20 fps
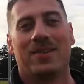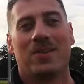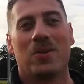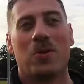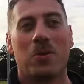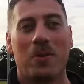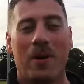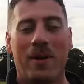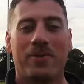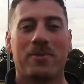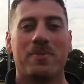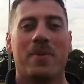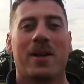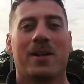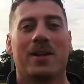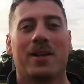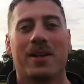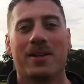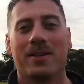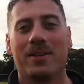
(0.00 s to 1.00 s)
All the way from
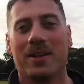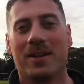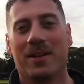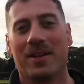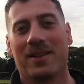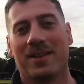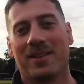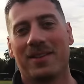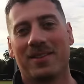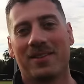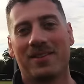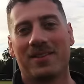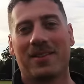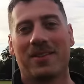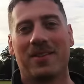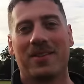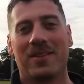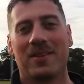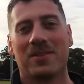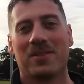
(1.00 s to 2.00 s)
Adelaide, yeah.
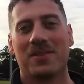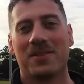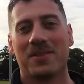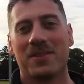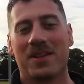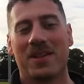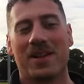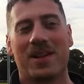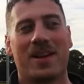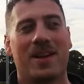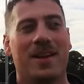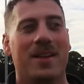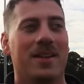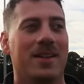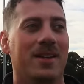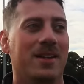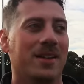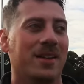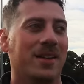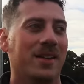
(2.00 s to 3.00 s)
So that was
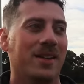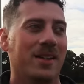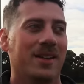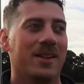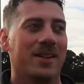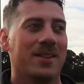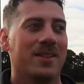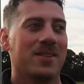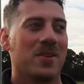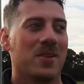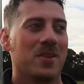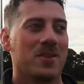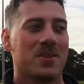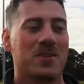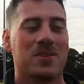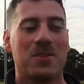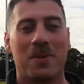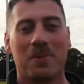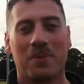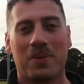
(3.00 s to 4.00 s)
nice
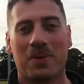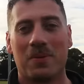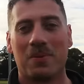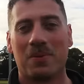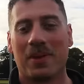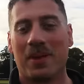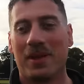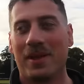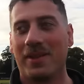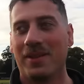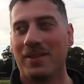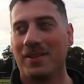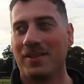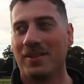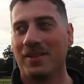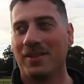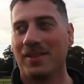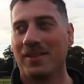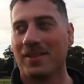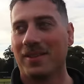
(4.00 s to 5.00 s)
to jump on a plane
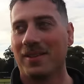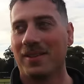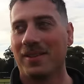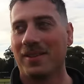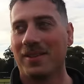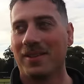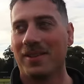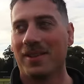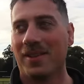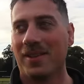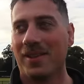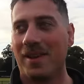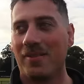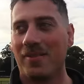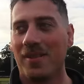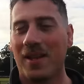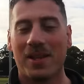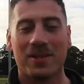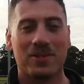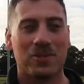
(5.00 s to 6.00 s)
and, you know,
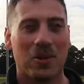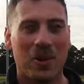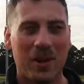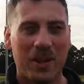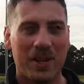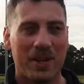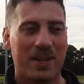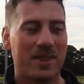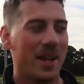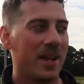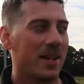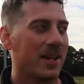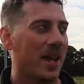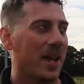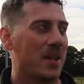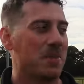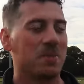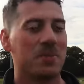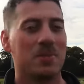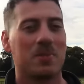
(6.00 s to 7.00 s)
have that, try and get in that
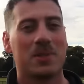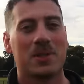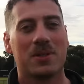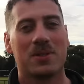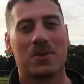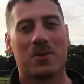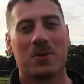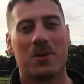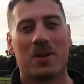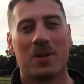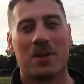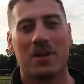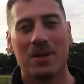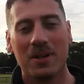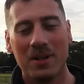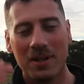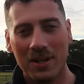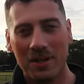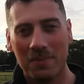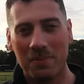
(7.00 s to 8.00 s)
game sort of
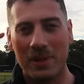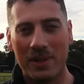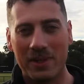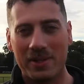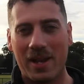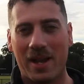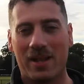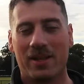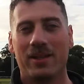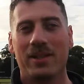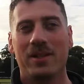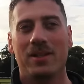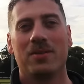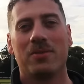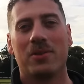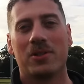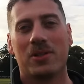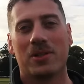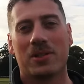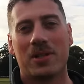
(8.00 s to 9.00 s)
mentality,
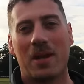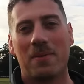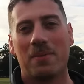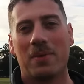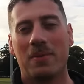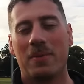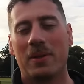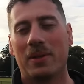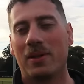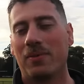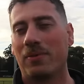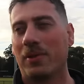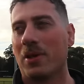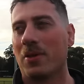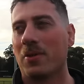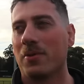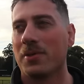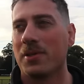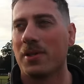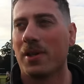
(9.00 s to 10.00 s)
which can be a bit
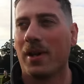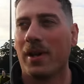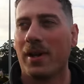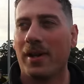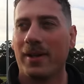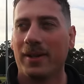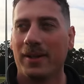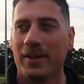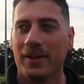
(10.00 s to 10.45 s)
difficult, so.